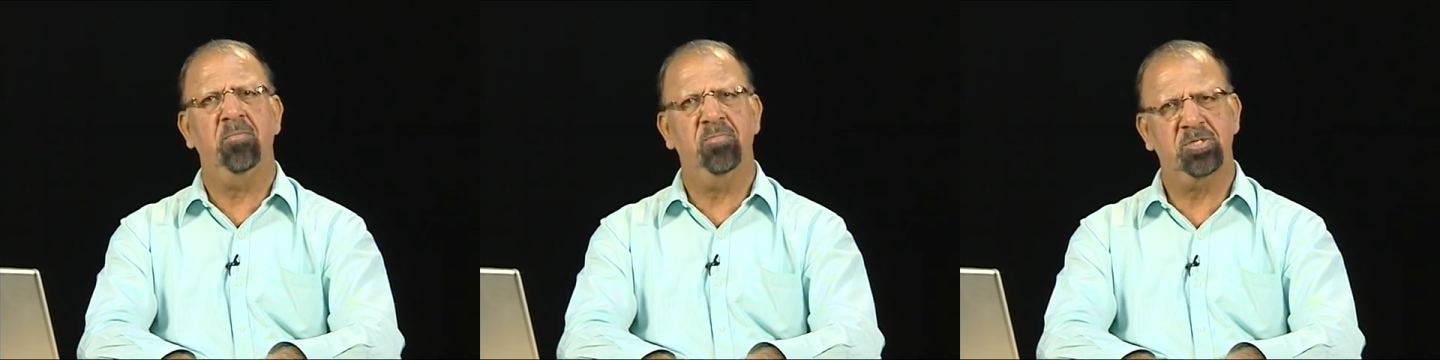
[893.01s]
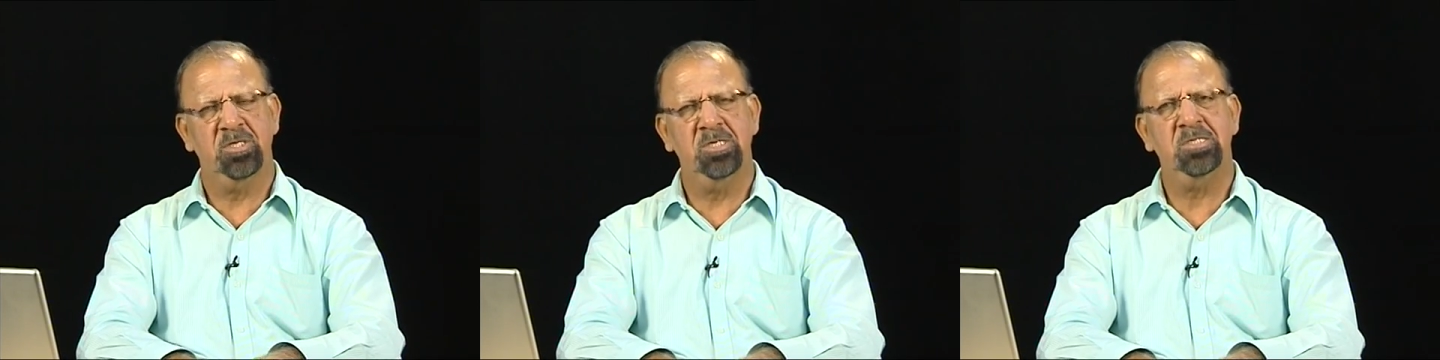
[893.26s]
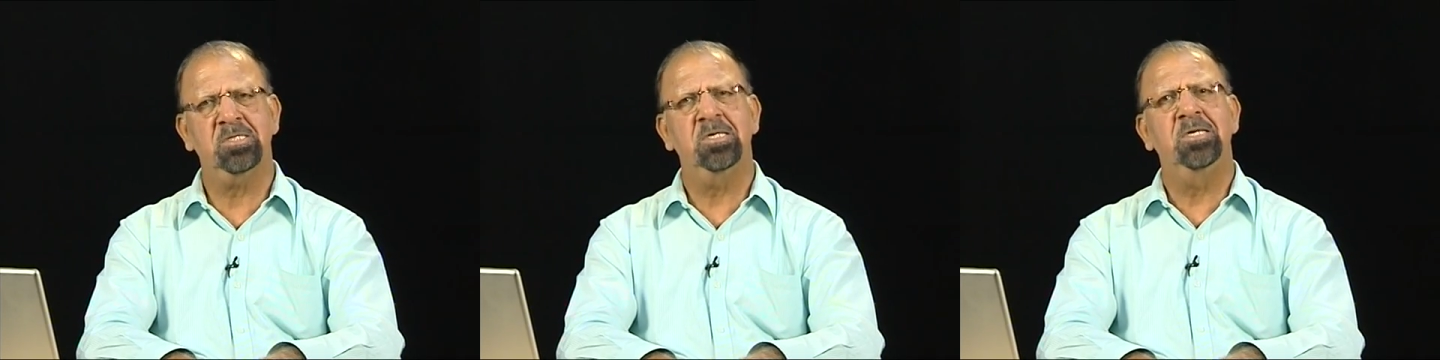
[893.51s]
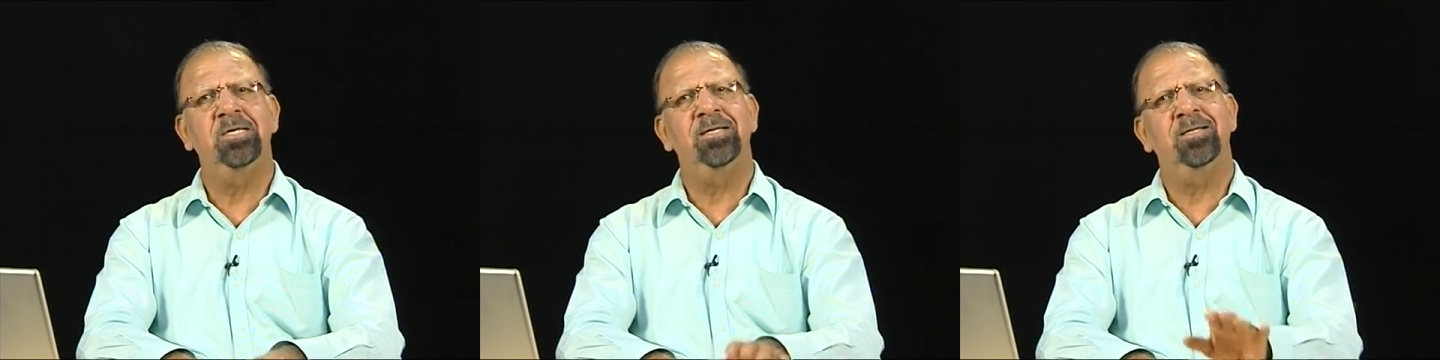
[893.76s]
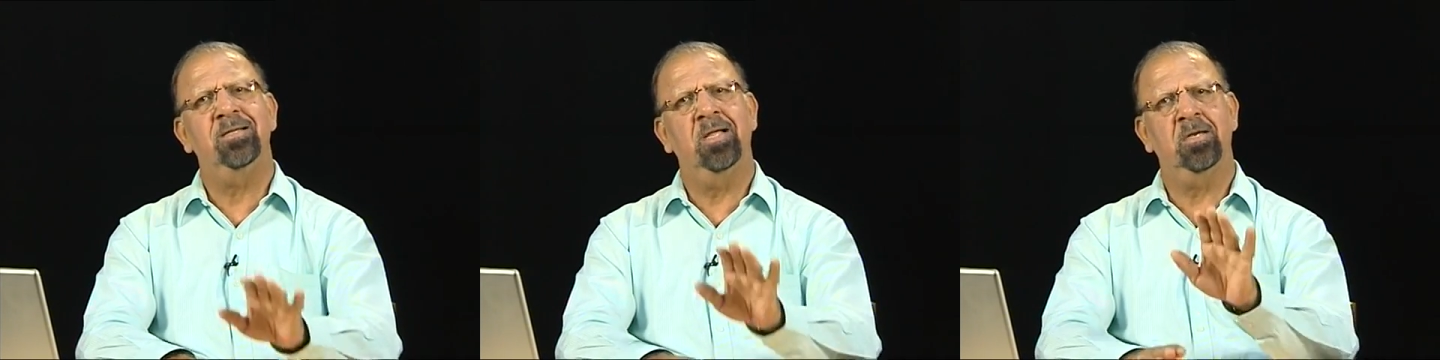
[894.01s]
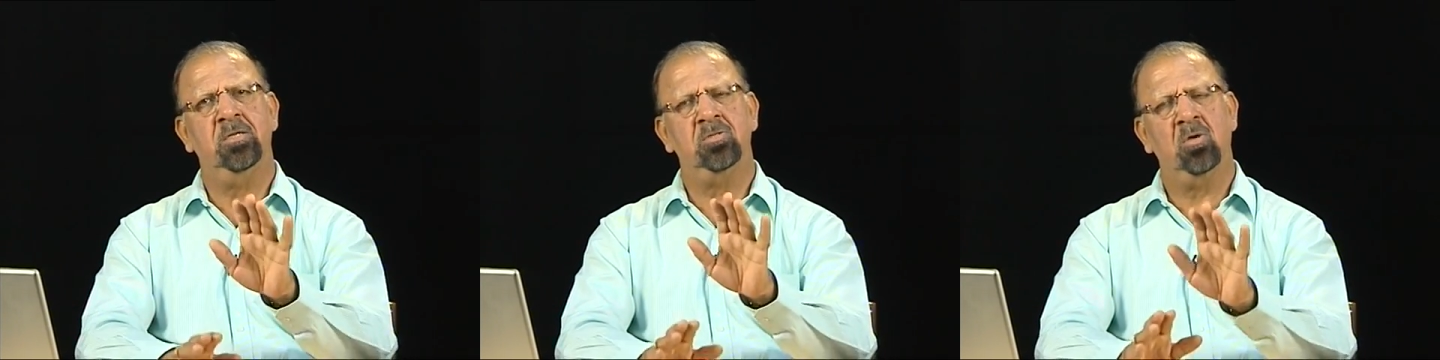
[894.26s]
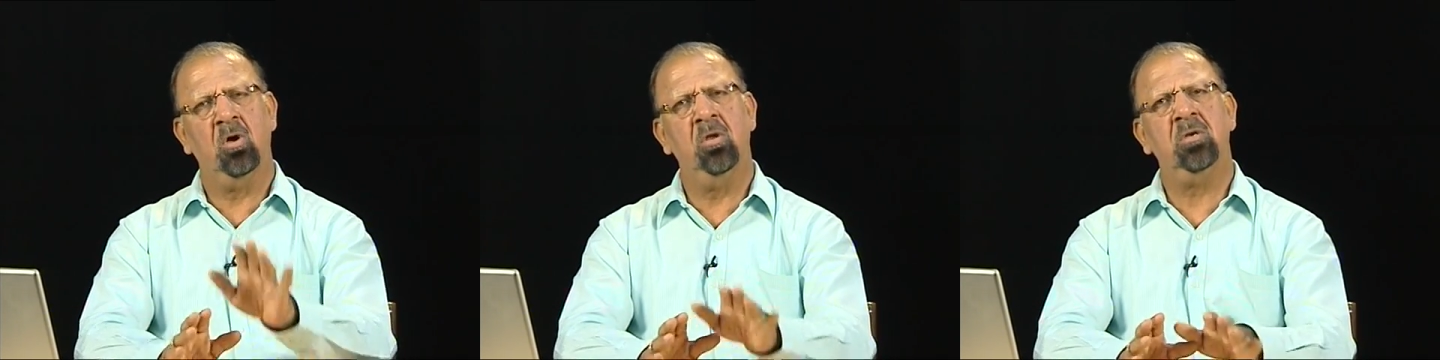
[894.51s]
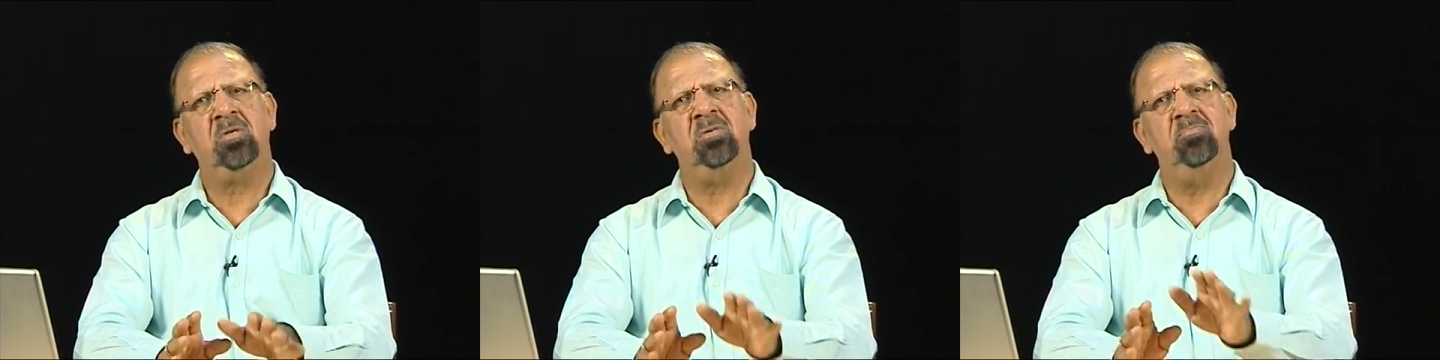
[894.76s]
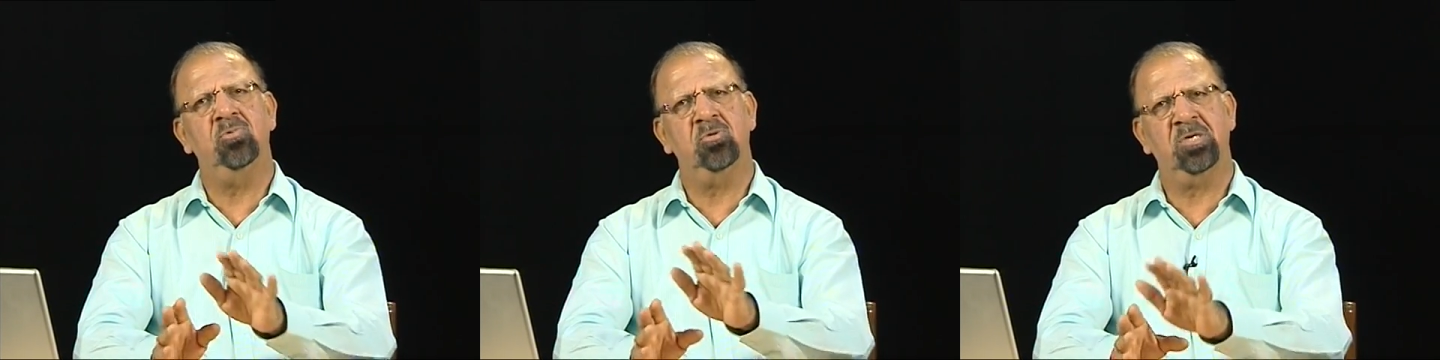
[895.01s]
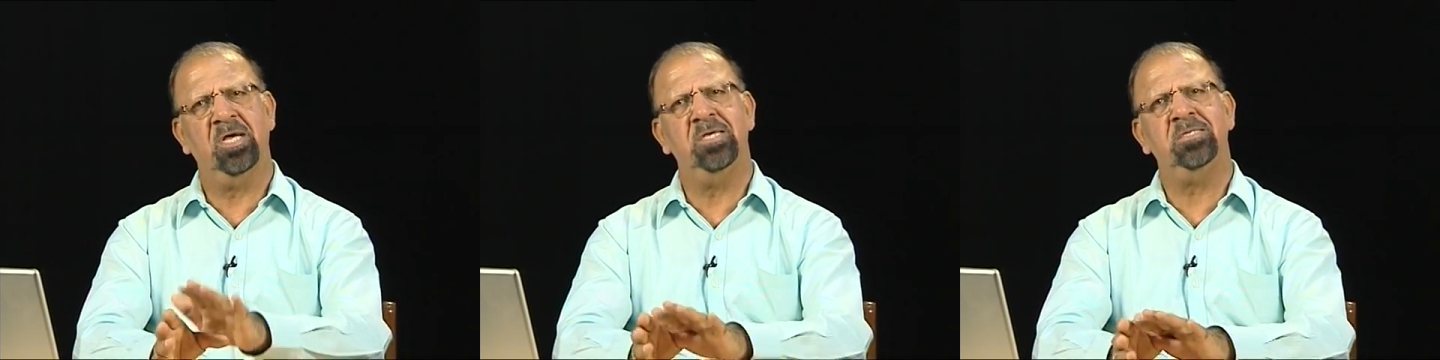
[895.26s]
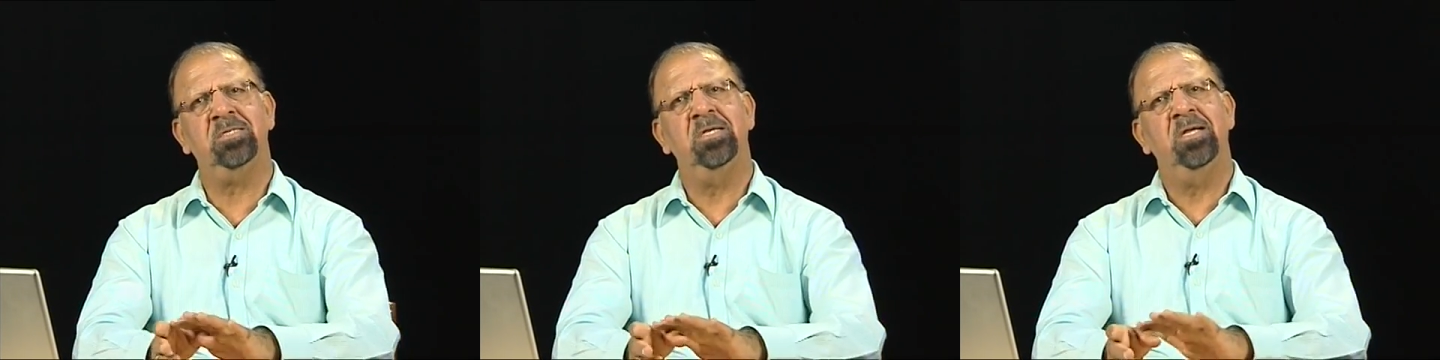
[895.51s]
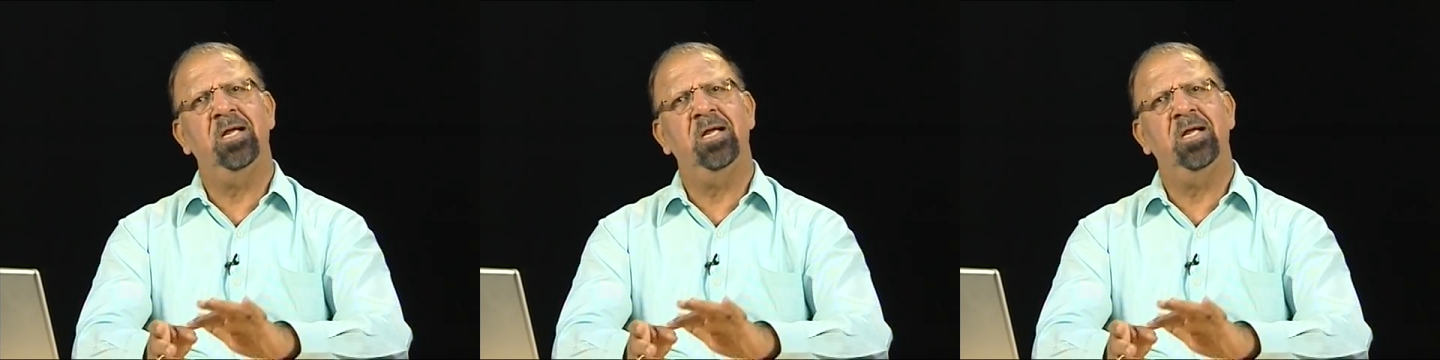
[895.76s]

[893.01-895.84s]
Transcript: machines, it is all computerized.